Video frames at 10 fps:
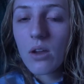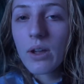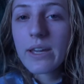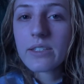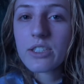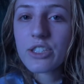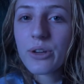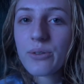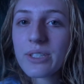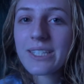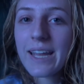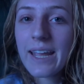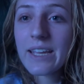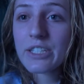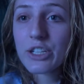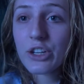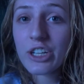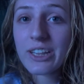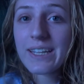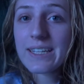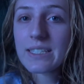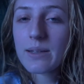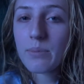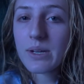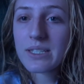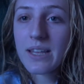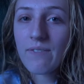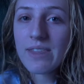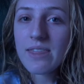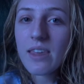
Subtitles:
Okay, so today is currently December 7th,